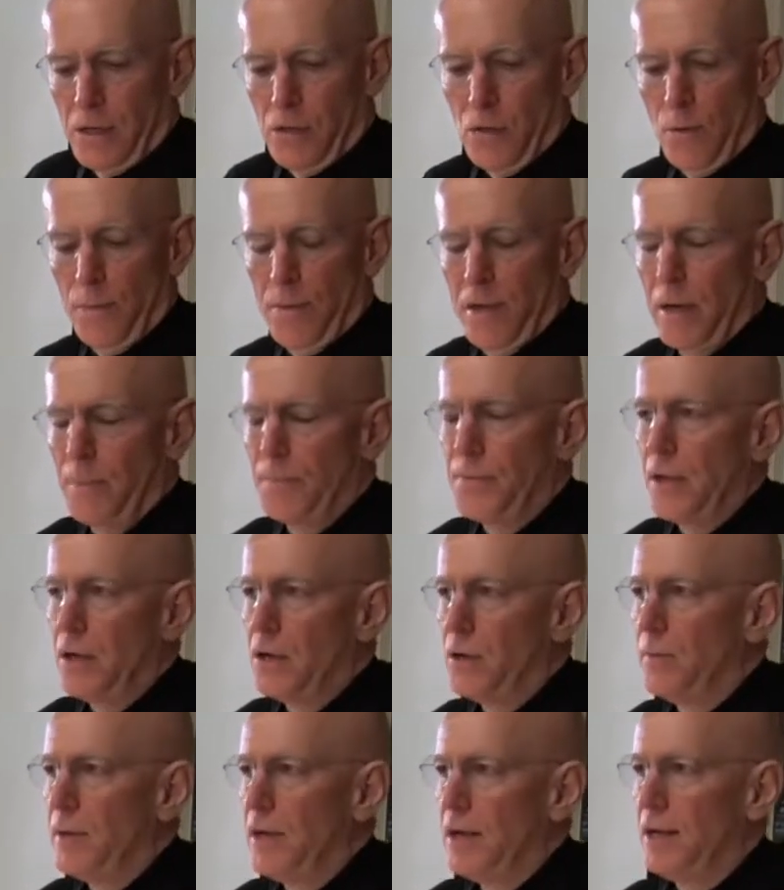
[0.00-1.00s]
you open up
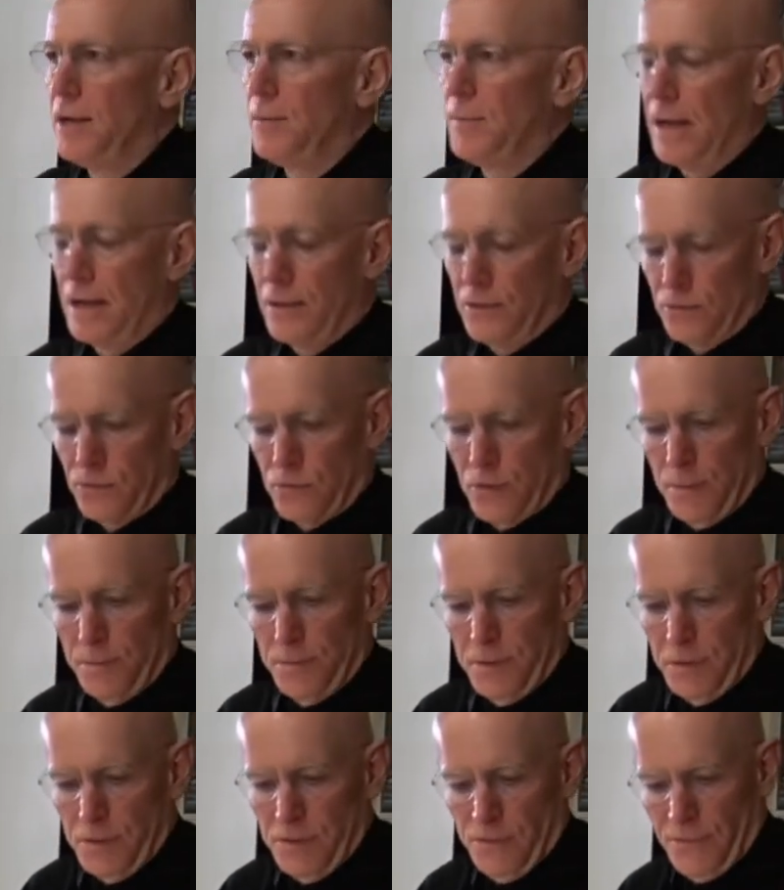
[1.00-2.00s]
that Armenian
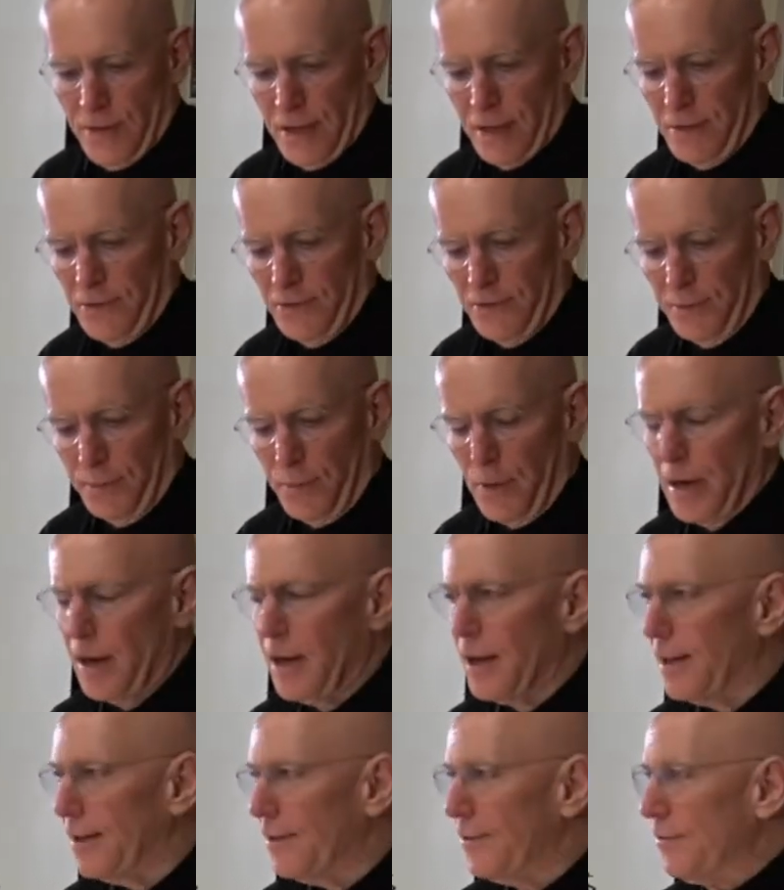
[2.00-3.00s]
manuscript and you find a
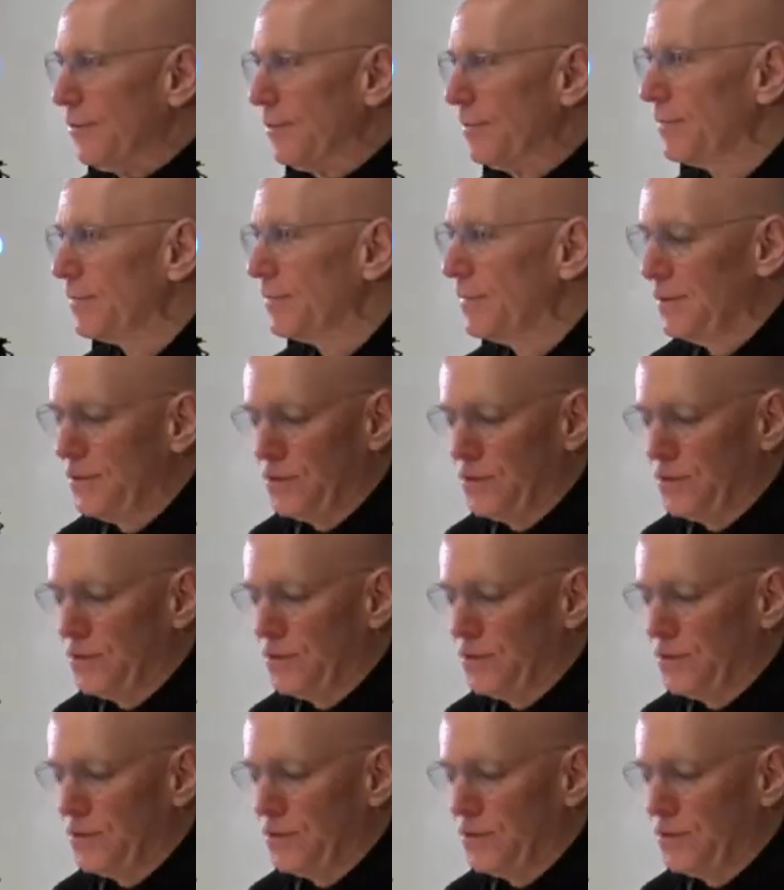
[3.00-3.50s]
surprise.